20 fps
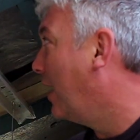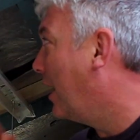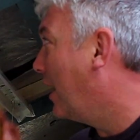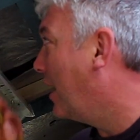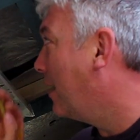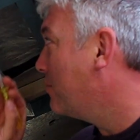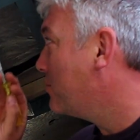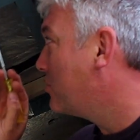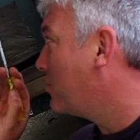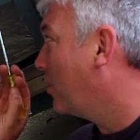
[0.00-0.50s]

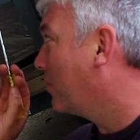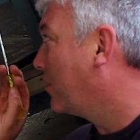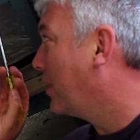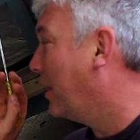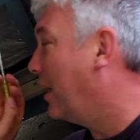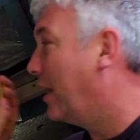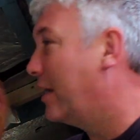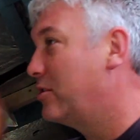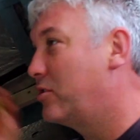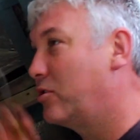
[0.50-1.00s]
So I'm
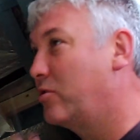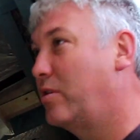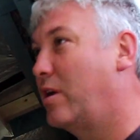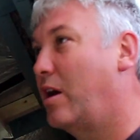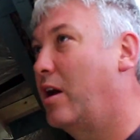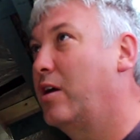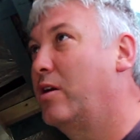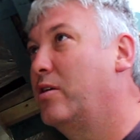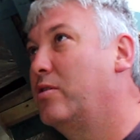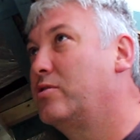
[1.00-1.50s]
going to undo
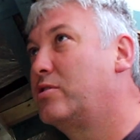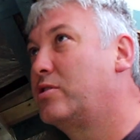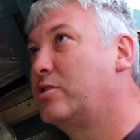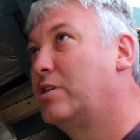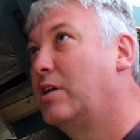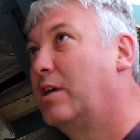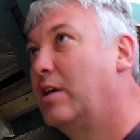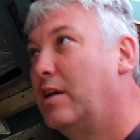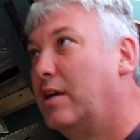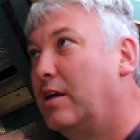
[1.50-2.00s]

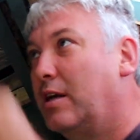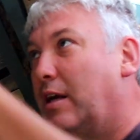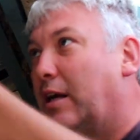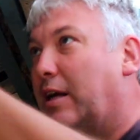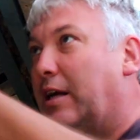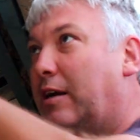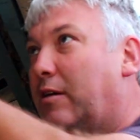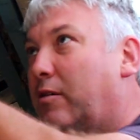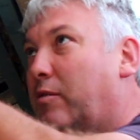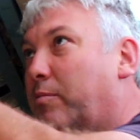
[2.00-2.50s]
those,
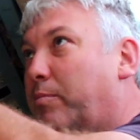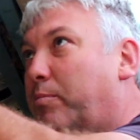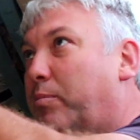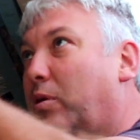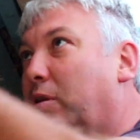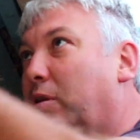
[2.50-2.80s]
I'm going to